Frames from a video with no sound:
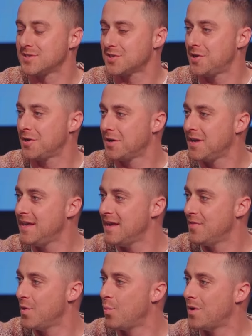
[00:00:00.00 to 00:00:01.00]
obscurity
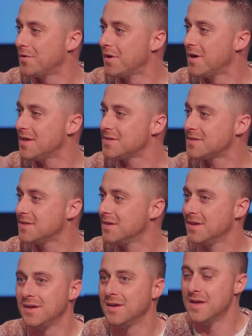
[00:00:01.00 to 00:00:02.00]
and the wilderness.
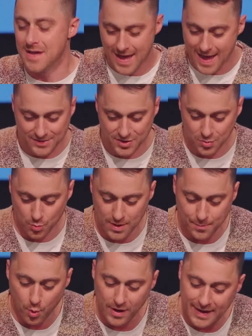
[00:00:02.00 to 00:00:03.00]
I just
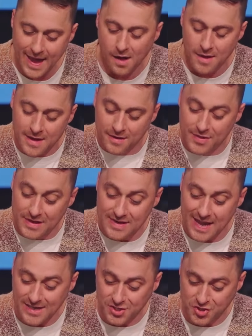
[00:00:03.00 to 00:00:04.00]
want to point out, the
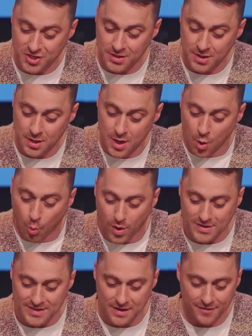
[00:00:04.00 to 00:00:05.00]
nation
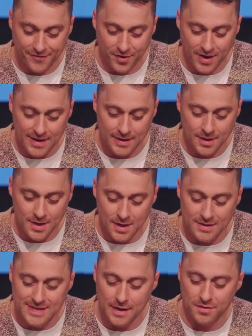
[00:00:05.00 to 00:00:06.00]
wasn't afraid
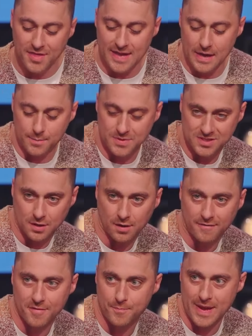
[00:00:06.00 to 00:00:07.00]
until they
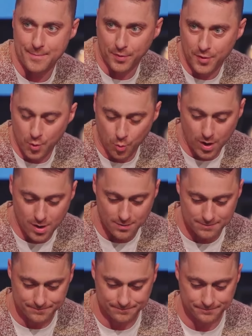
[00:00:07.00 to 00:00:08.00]
observed people who
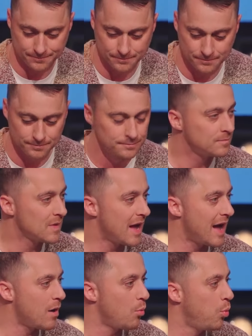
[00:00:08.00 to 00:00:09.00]
were.
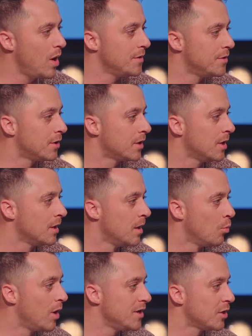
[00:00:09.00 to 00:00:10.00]
I wonder
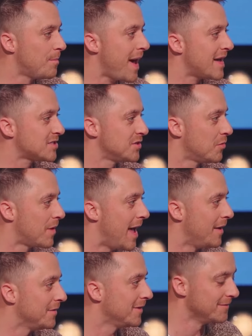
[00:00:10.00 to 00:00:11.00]
what you're passing
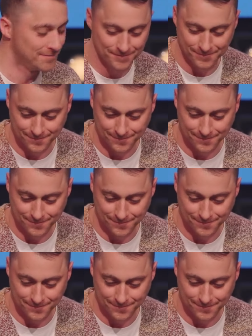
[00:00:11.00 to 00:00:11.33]
around.